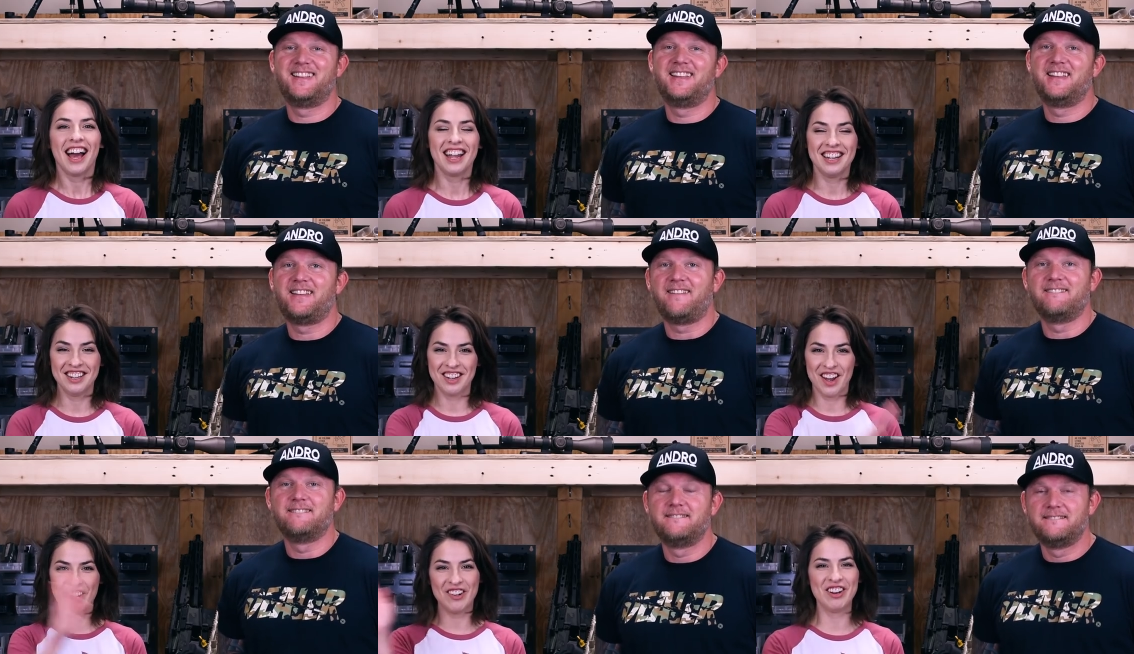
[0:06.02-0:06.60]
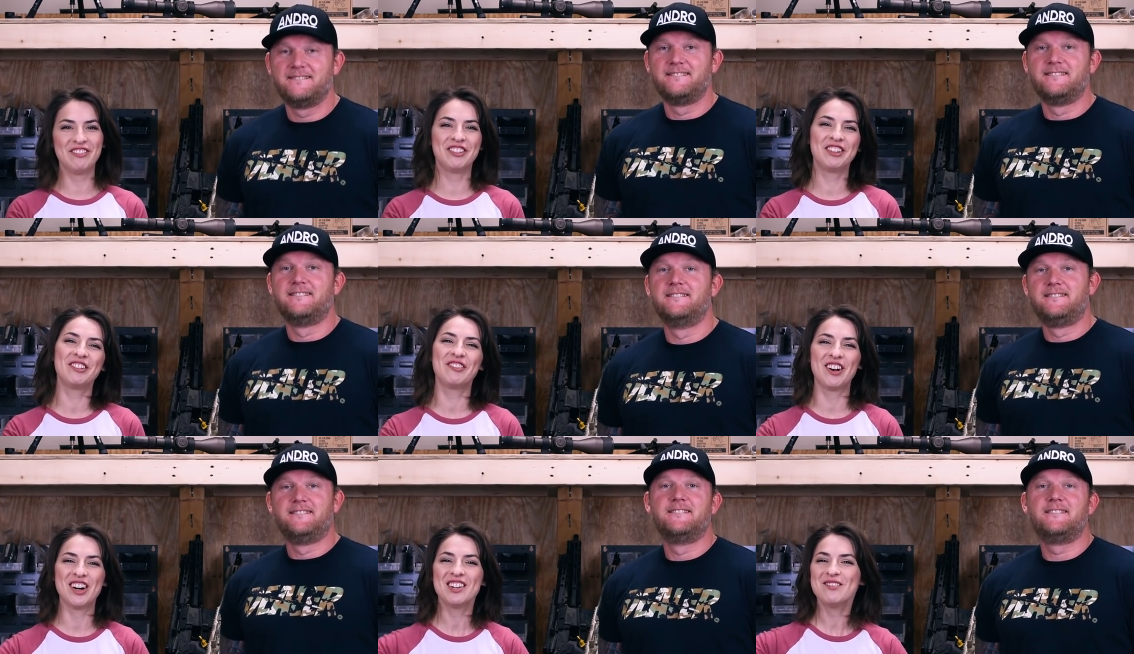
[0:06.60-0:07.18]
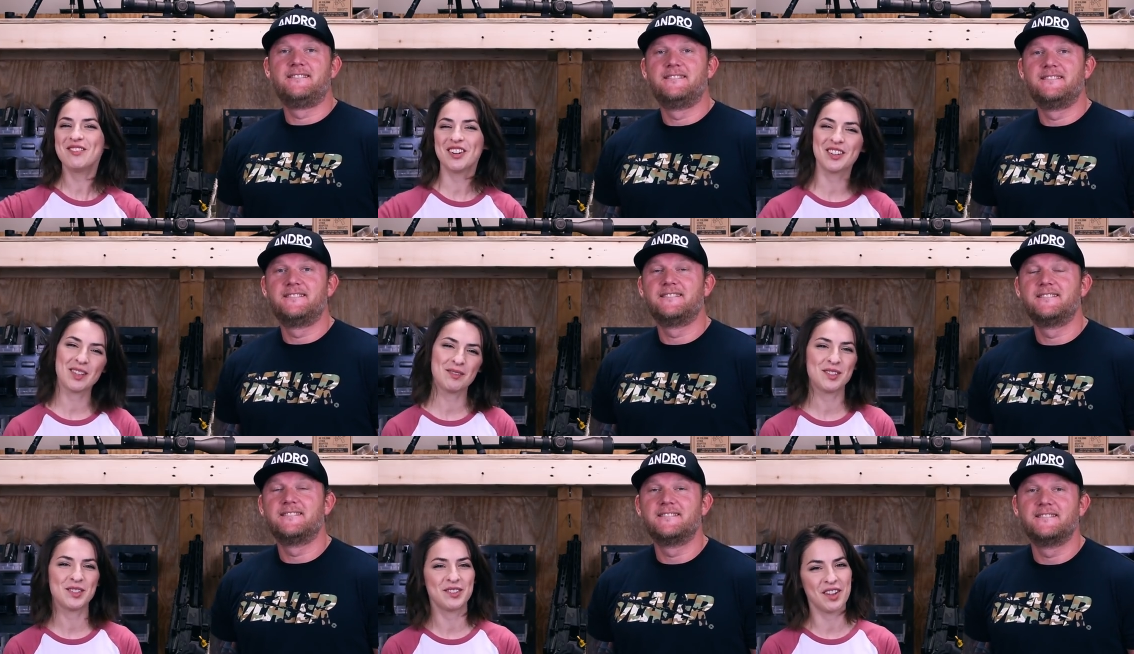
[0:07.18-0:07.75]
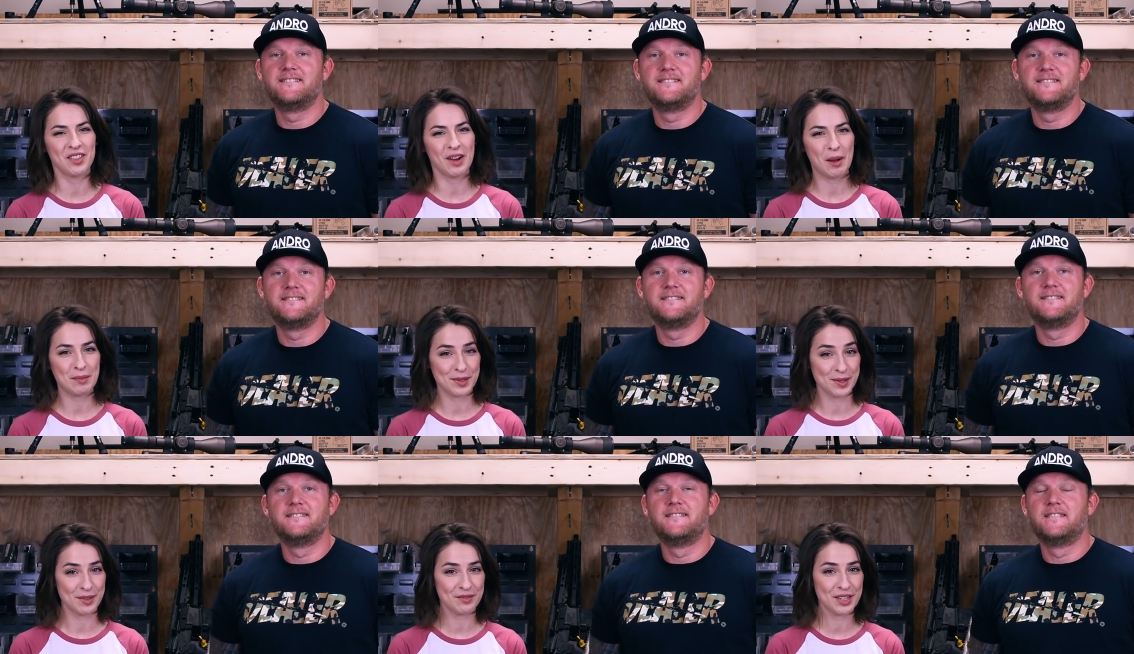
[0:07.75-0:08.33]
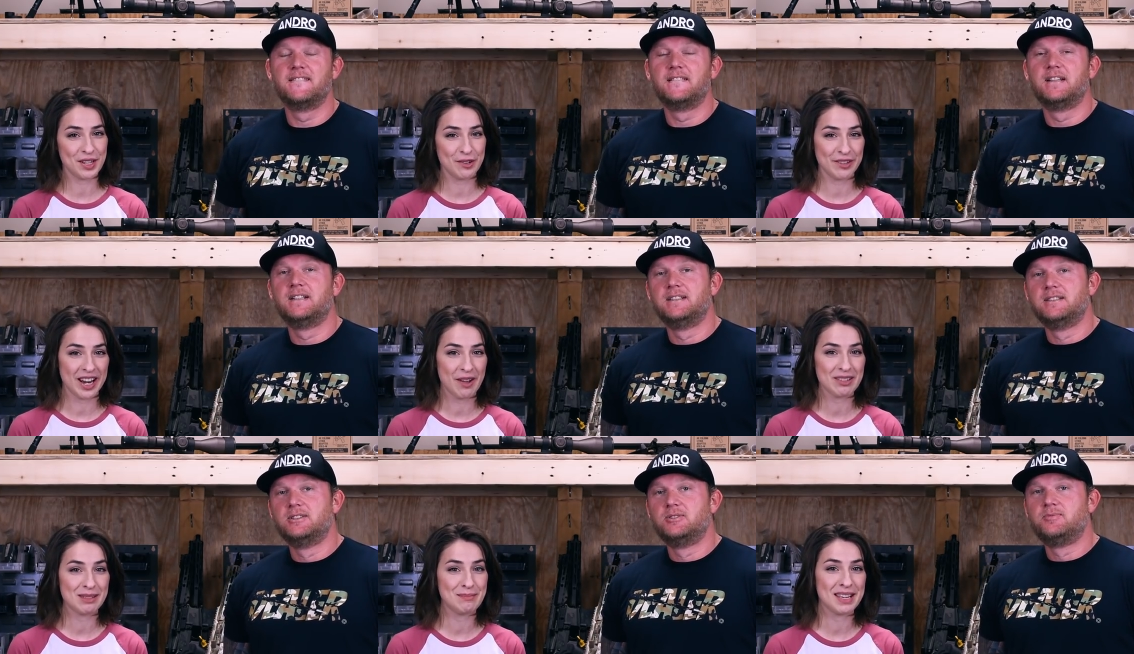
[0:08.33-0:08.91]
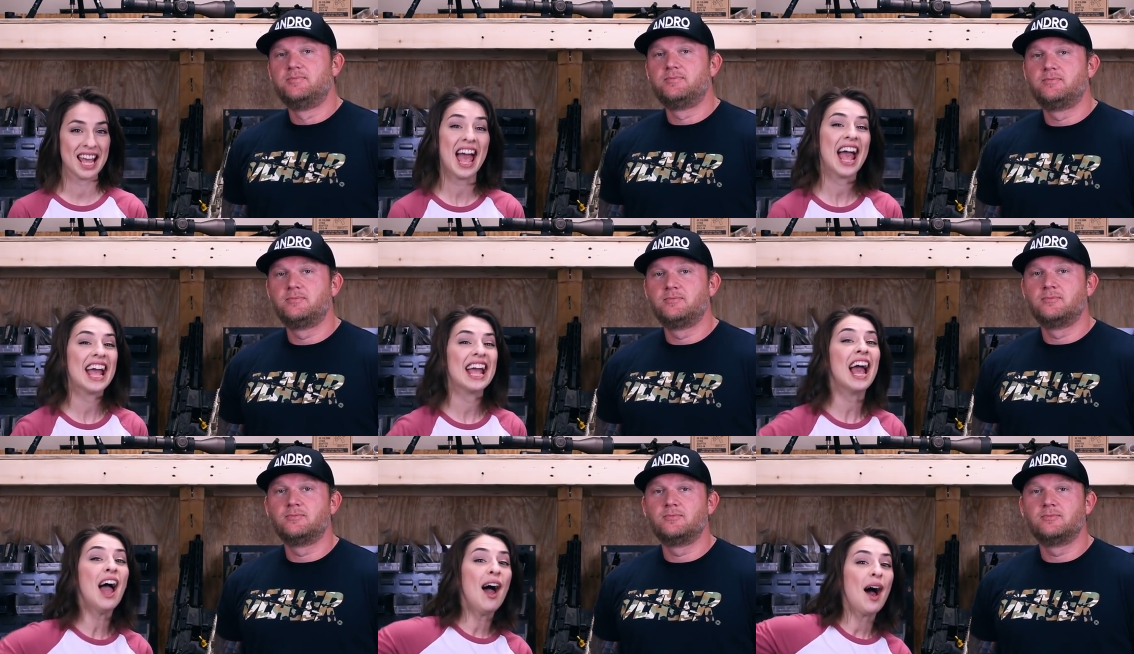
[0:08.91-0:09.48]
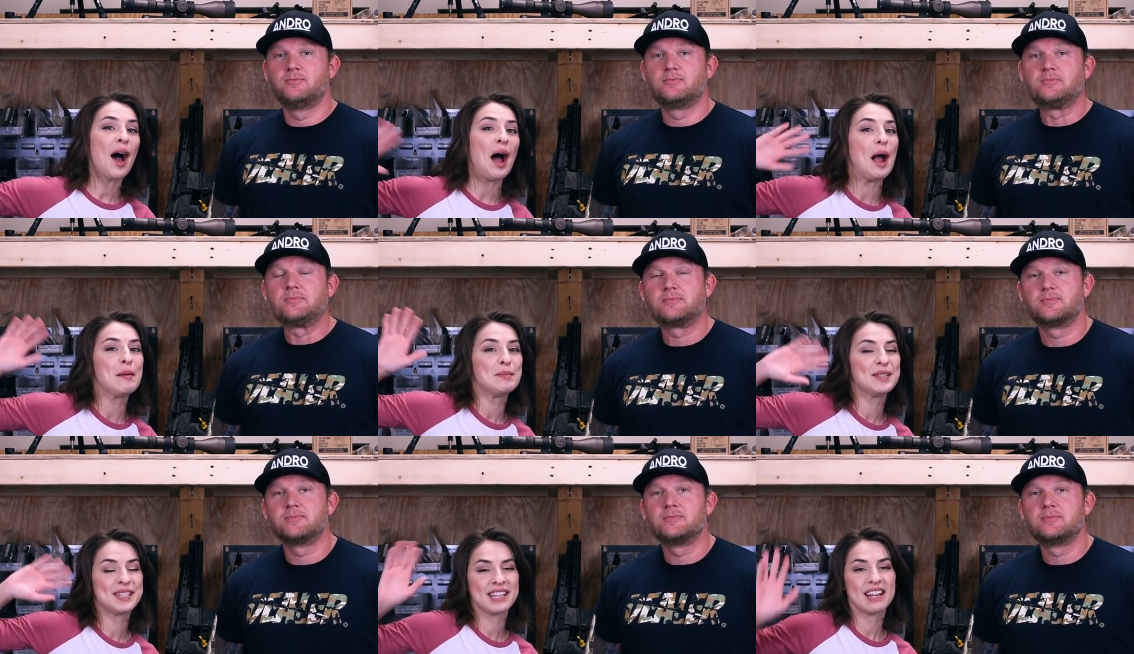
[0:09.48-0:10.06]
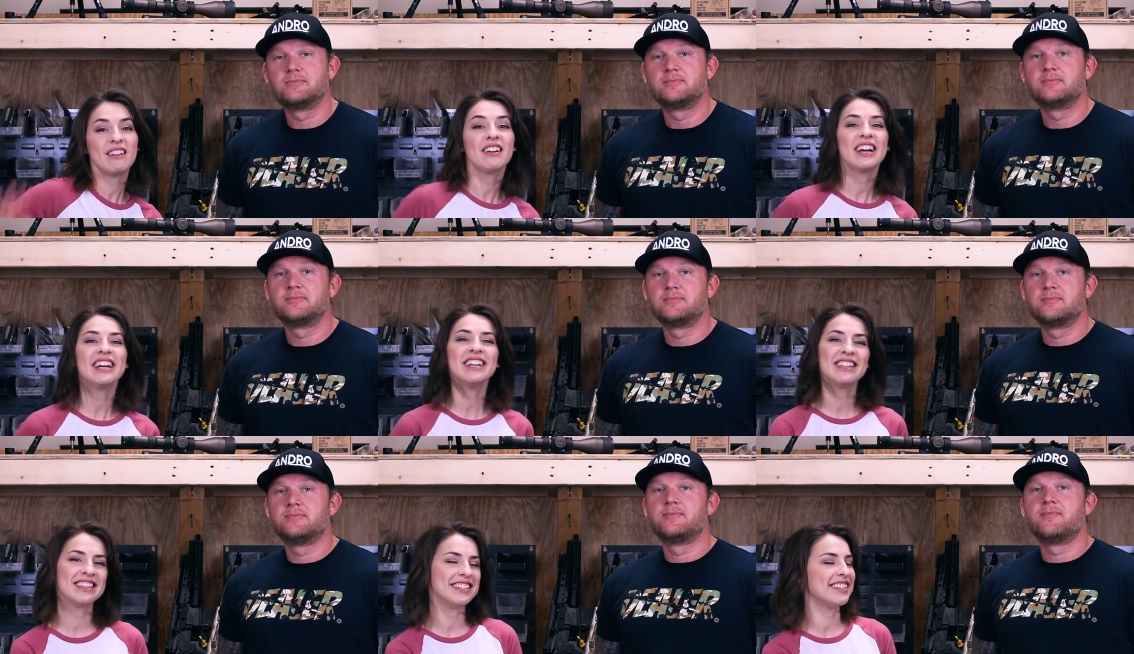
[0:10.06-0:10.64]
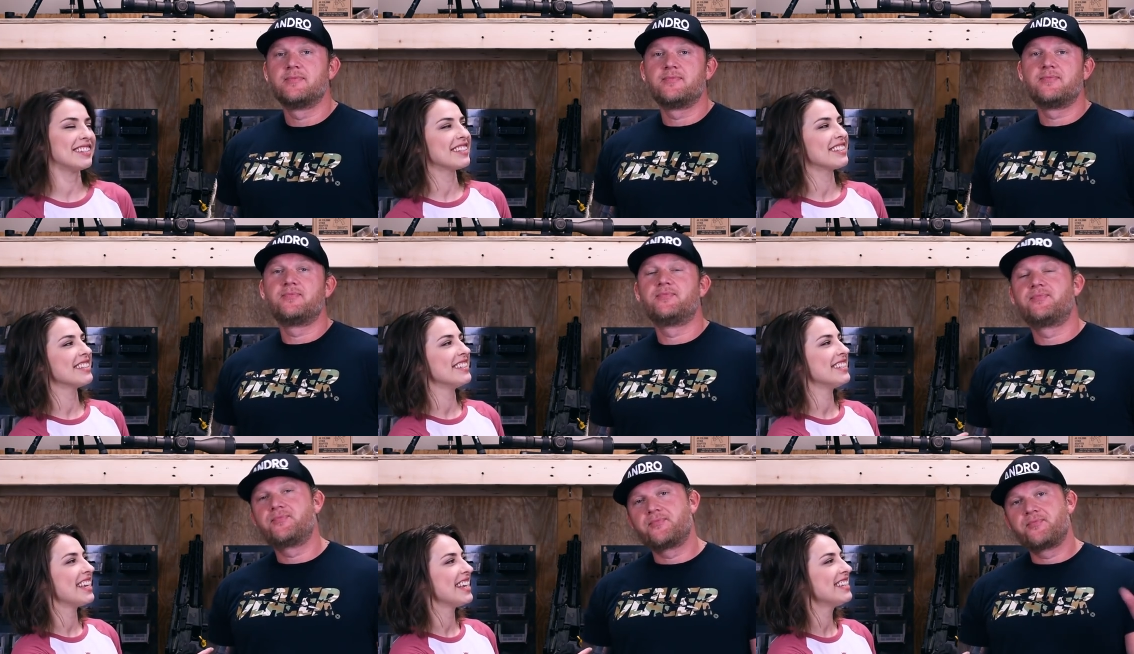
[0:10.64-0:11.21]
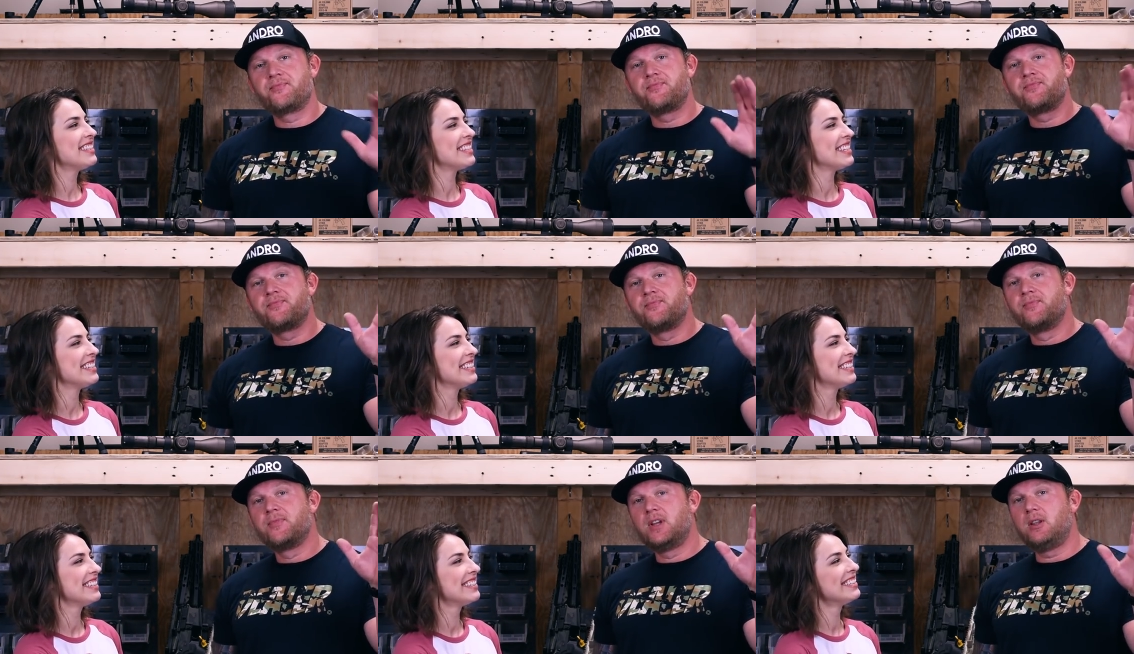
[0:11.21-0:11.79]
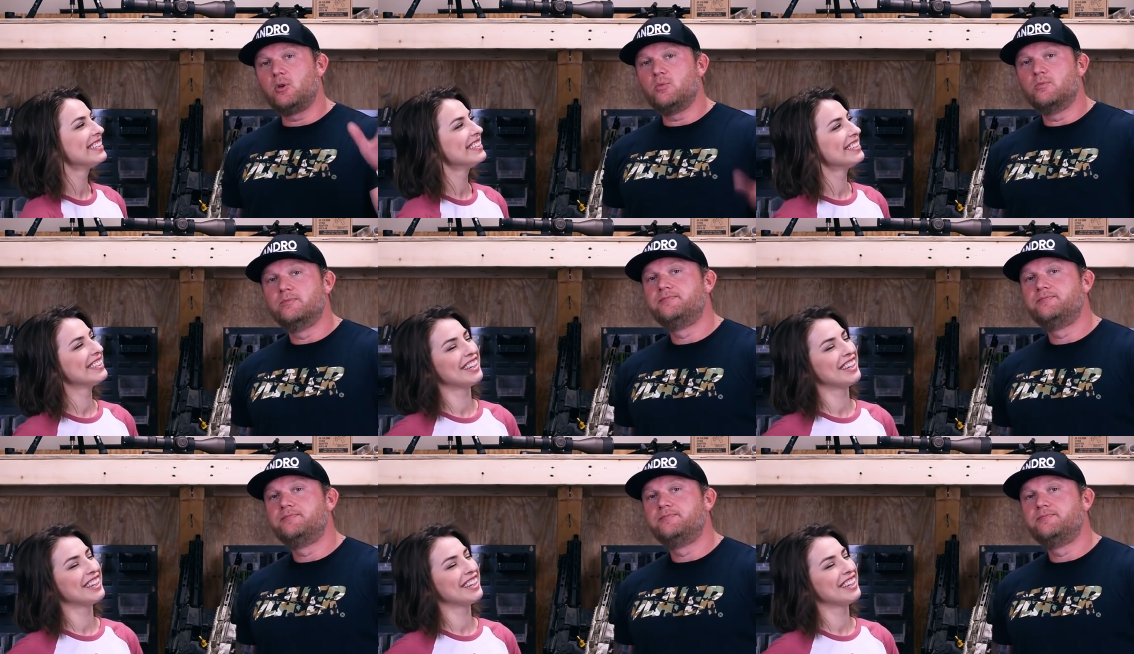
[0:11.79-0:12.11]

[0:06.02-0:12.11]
Speaker 1: Hello everyone, welcome to another episode of Q&A with BA. I'm Sarah, this is Clint Hanson. Hello.